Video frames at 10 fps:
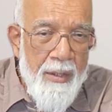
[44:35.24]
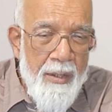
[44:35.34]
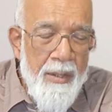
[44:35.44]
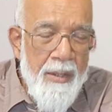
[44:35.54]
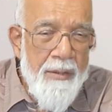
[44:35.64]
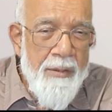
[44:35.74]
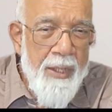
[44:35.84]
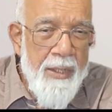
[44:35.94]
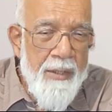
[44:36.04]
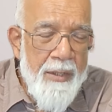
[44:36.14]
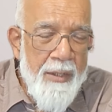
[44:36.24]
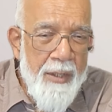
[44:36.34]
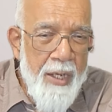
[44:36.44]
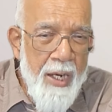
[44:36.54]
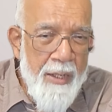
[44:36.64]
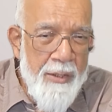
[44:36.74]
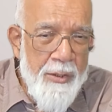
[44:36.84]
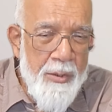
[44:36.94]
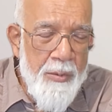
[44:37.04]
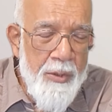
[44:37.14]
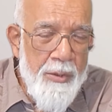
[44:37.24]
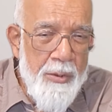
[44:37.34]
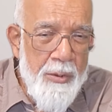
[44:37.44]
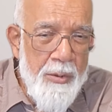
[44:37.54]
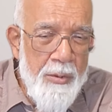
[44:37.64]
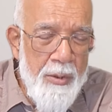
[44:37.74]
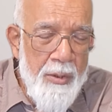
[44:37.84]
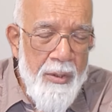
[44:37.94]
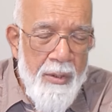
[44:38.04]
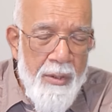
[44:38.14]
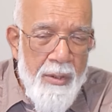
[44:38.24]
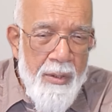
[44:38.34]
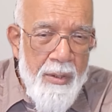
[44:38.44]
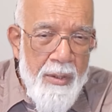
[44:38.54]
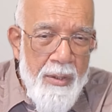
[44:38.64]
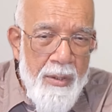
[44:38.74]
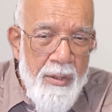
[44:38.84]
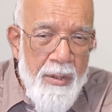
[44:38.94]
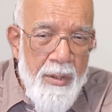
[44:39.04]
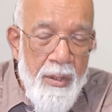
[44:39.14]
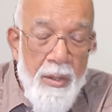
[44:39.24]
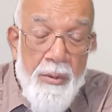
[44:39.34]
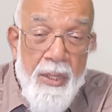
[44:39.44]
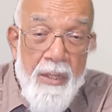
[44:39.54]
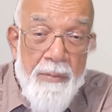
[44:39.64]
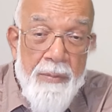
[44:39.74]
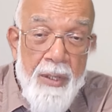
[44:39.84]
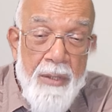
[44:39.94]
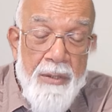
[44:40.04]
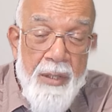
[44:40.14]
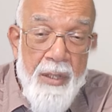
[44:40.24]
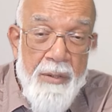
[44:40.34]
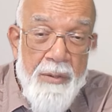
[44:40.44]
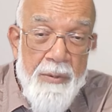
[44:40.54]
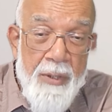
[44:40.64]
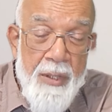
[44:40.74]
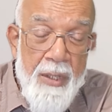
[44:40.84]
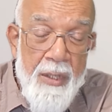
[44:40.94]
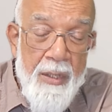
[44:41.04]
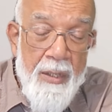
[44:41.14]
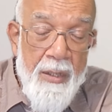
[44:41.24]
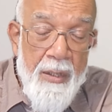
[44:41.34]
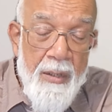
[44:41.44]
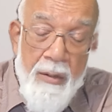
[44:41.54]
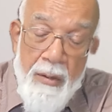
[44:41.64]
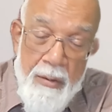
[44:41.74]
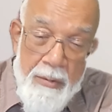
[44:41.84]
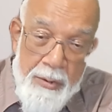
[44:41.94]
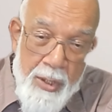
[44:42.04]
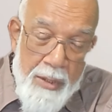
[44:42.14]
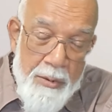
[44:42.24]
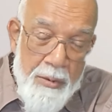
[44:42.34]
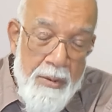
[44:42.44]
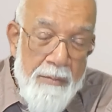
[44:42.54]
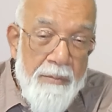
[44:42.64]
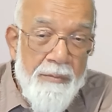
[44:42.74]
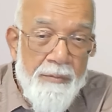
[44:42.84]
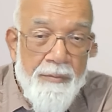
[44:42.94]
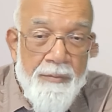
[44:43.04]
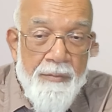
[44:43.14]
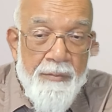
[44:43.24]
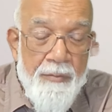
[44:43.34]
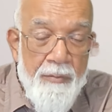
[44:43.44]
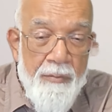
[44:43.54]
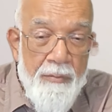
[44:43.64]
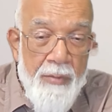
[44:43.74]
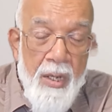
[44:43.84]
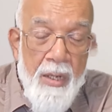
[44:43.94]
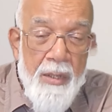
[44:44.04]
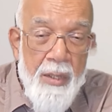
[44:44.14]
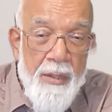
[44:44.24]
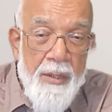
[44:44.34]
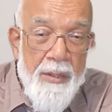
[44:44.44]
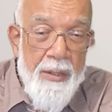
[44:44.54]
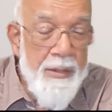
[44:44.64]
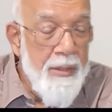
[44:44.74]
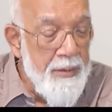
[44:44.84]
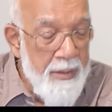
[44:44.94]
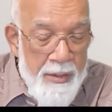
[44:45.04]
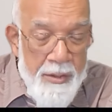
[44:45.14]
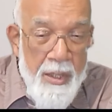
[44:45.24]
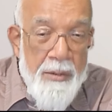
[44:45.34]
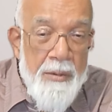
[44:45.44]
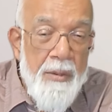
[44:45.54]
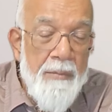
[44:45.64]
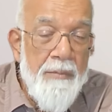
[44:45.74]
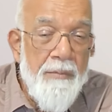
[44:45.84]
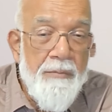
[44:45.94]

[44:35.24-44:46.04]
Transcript: You're not creating a reaction, what to do. Oh, that pasta is very. Oh, shantoham. My honey did this thing, shantoham.